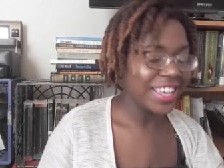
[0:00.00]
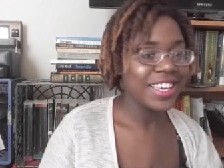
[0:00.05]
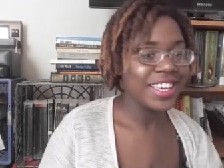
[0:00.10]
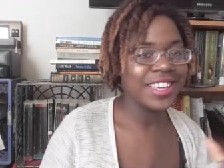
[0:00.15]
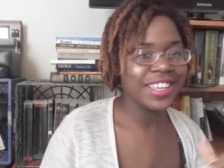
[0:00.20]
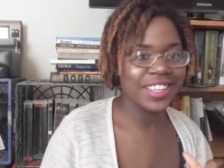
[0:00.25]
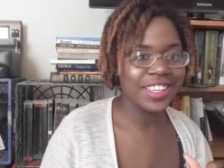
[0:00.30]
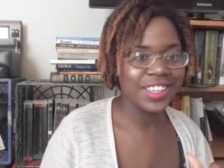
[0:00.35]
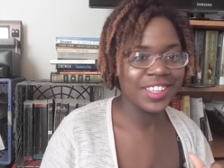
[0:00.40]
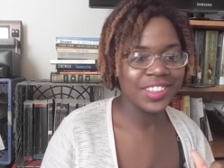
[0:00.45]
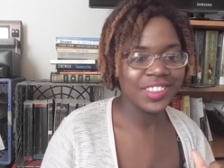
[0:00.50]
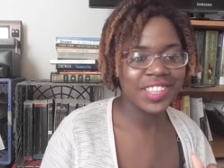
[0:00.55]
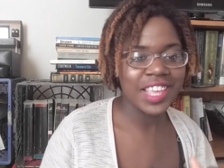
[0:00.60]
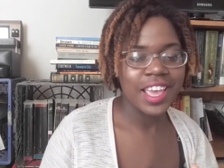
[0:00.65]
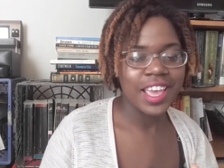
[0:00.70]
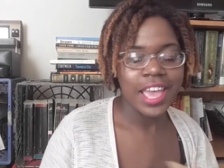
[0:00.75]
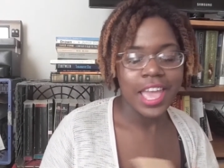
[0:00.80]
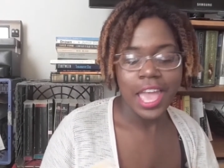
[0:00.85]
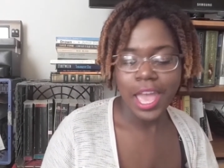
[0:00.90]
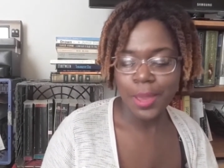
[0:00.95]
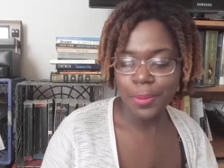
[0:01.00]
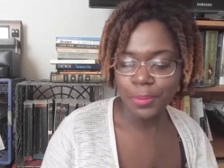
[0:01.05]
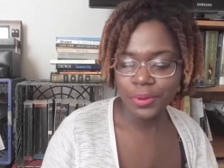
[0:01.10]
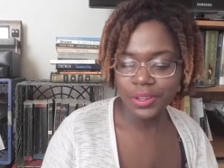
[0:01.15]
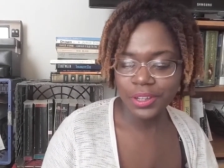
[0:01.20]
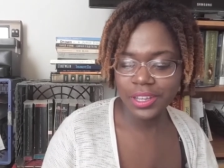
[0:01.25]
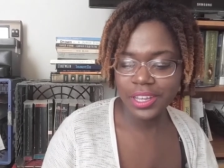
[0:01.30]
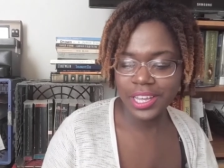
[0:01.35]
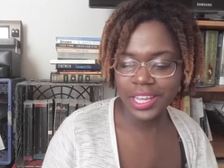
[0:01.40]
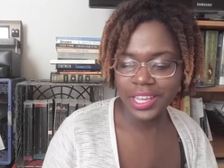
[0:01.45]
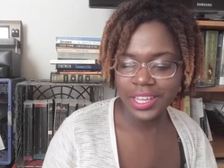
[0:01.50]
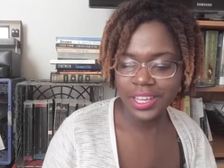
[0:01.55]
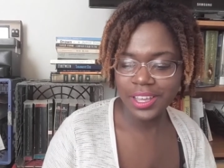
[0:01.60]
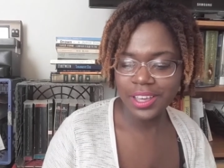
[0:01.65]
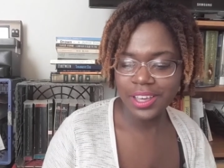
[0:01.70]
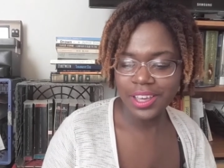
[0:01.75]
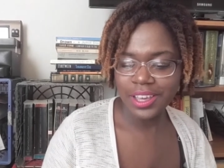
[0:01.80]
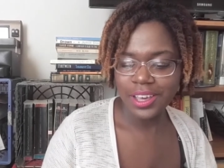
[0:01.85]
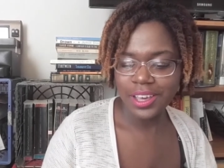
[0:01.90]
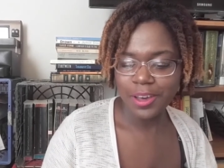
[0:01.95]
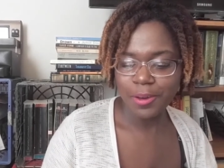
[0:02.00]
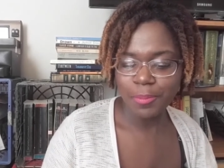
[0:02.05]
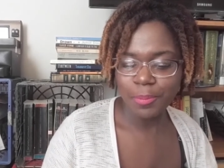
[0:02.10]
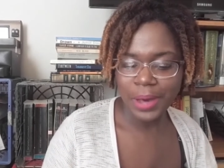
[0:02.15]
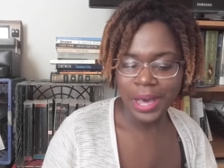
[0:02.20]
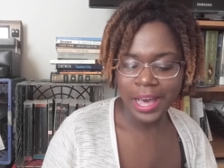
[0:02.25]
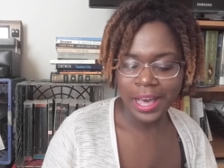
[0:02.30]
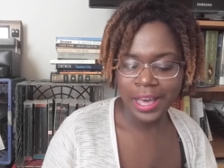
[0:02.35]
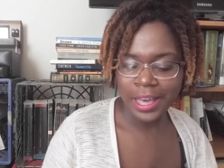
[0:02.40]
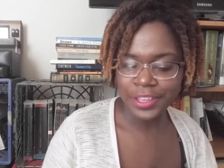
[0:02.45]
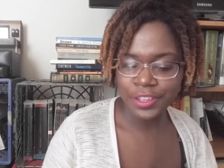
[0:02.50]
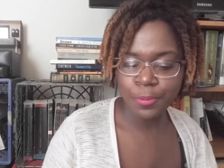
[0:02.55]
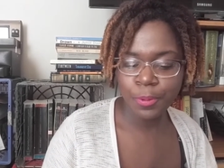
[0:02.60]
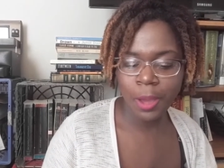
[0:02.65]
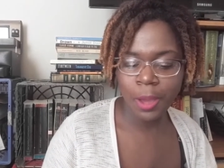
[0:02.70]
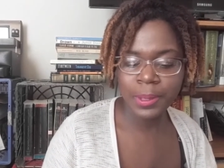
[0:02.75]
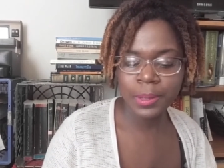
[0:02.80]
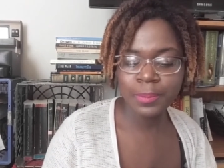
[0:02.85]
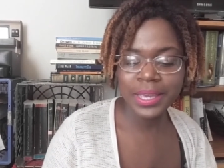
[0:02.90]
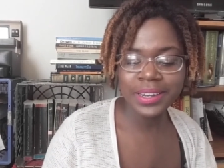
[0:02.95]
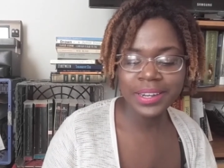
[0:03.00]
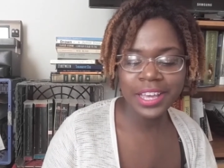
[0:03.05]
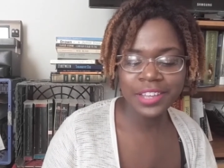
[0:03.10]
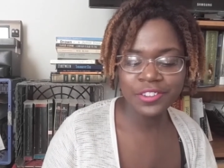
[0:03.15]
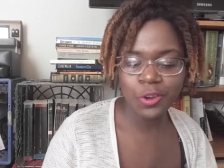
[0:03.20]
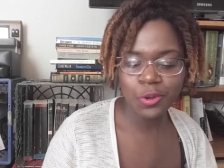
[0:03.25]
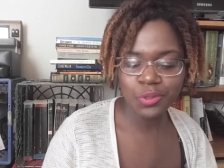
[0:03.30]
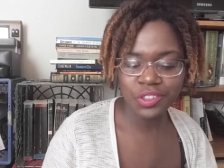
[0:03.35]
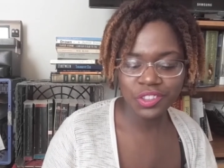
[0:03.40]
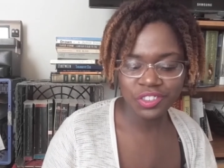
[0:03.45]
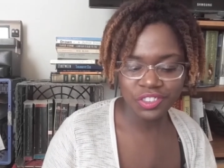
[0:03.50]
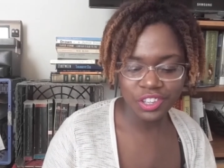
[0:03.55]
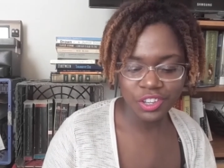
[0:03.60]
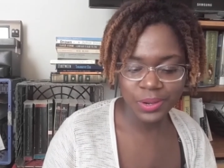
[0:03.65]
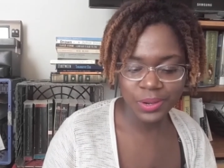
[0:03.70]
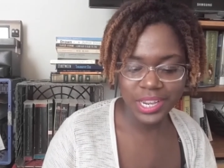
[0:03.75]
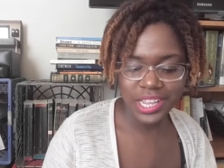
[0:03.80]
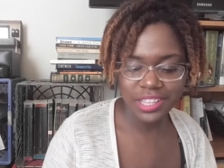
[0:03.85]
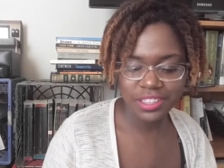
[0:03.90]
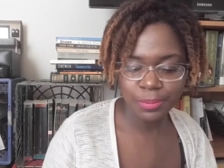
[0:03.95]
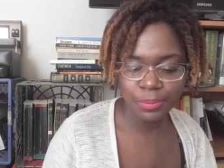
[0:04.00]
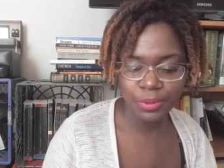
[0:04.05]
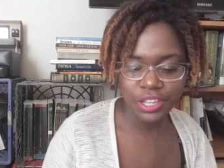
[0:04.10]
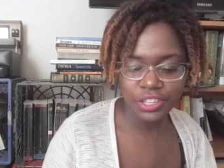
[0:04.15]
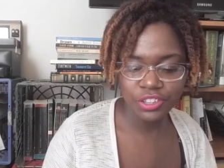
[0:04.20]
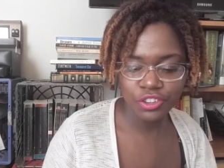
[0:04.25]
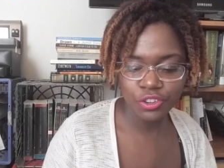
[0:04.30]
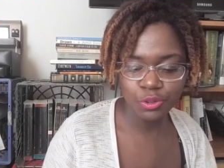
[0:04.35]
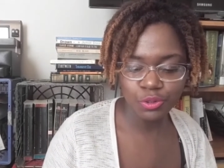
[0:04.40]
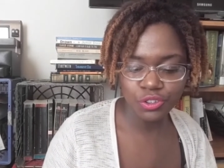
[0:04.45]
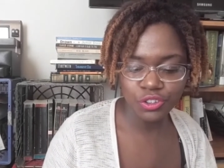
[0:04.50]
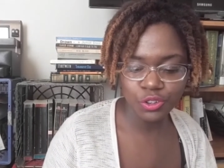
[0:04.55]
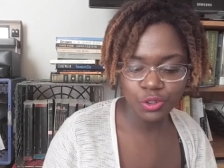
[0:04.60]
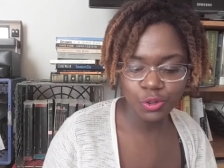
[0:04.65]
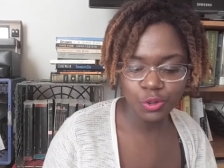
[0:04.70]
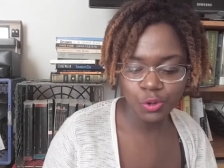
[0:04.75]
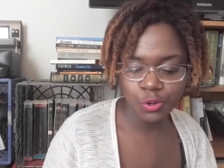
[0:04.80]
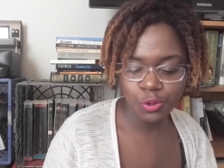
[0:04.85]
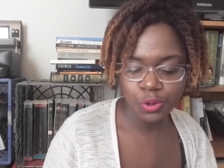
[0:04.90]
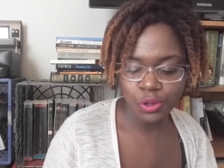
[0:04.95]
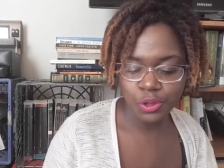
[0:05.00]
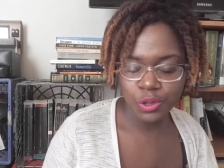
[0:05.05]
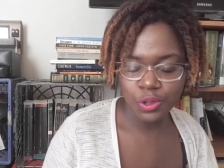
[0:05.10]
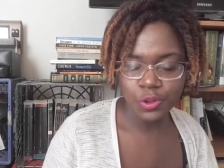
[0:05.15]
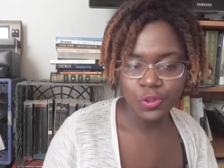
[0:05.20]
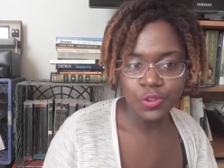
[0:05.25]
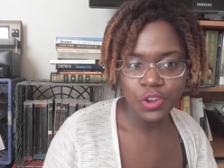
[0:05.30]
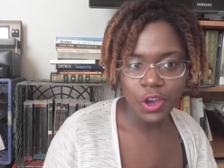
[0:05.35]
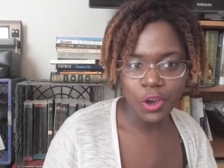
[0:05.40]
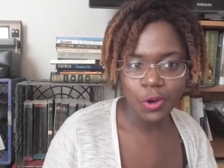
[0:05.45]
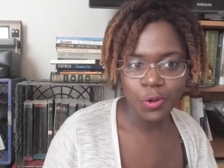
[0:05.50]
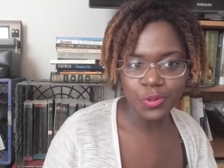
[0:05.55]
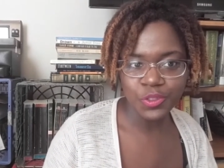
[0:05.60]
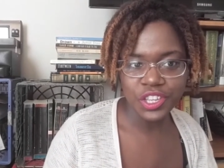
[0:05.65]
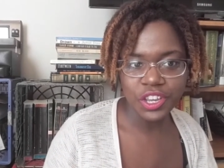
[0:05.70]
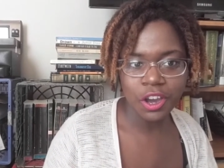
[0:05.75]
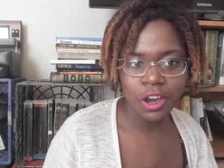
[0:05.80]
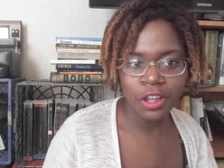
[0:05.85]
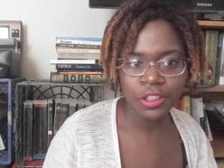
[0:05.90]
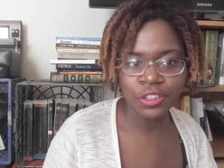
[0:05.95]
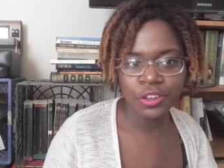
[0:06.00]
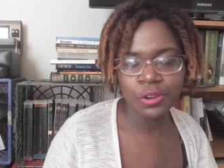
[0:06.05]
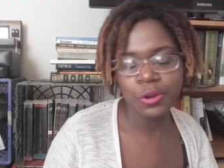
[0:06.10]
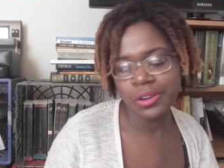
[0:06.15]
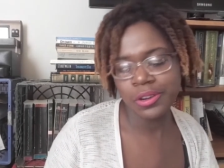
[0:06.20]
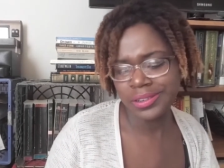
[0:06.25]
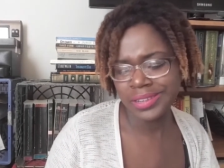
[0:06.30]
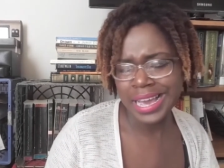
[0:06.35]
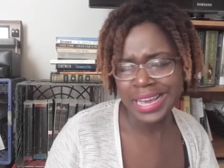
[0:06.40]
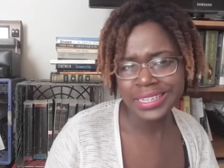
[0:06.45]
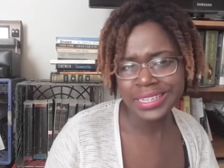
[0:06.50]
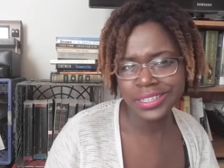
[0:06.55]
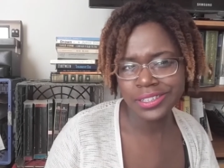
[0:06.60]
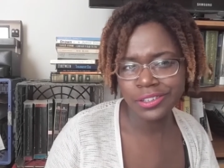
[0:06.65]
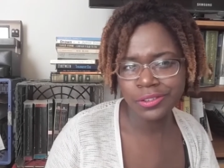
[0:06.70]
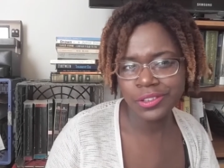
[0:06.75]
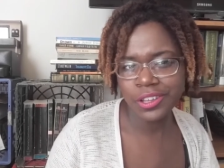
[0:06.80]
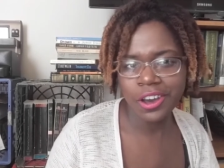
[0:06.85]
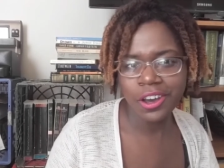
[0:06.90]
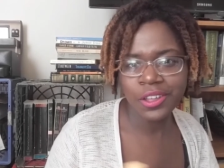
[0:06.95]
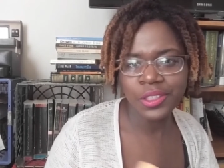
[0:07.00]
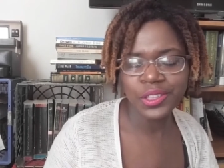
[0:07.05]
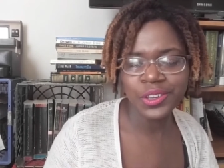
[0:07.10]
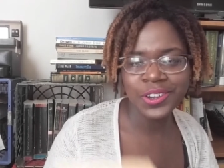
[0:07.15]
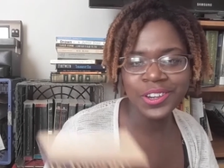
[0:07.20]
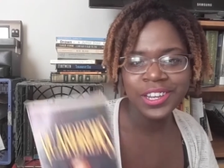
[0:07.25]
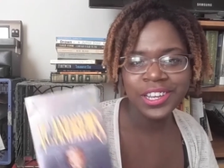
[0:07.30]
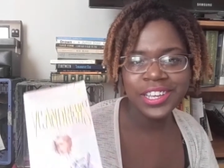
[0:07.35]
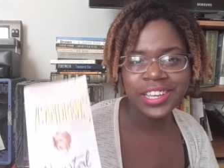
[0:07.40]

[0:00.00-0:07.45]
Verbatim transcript: is a book by, you probably may not know the series, but you do know the author or kind of know the author.